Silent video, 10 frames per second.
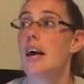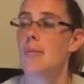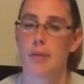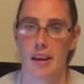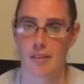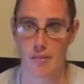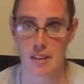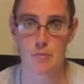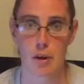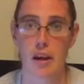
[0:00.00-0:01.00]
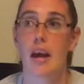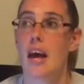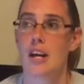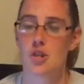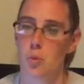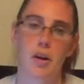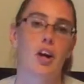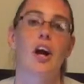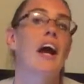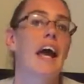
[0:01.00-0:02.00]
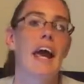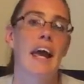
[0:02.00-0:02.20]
and play on Facebook and Twitter